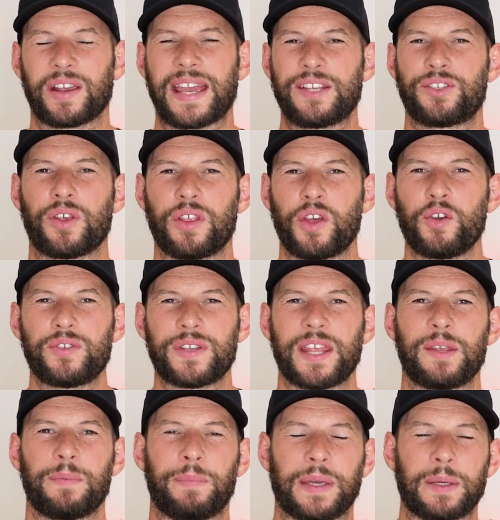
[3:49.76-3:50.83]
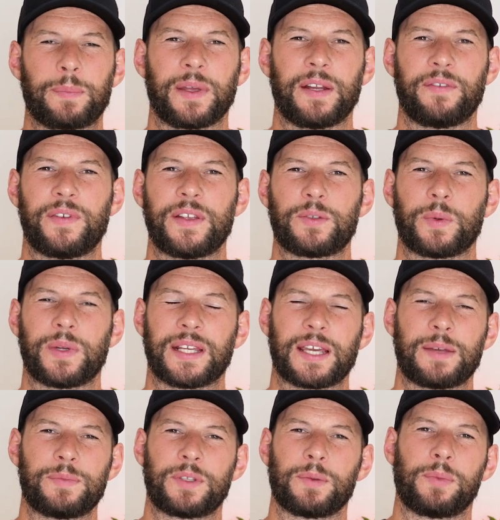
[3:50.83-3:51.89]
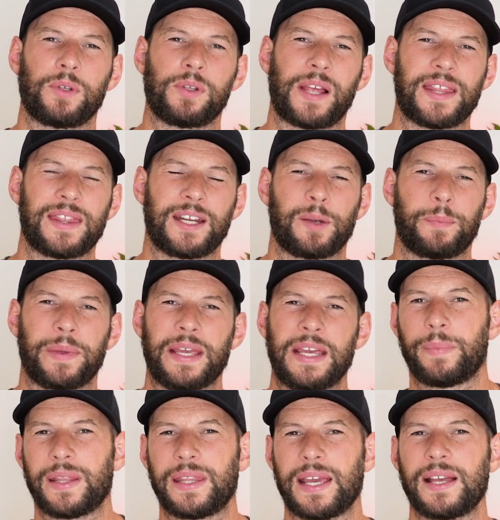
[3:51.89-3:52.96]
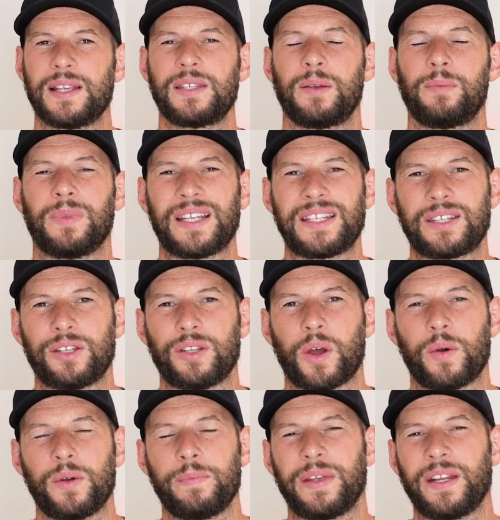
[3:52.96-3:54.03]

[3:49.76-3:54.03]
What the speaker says: Okay, so those are the big benefits when it comes to blue light therapy, but there are some lesser known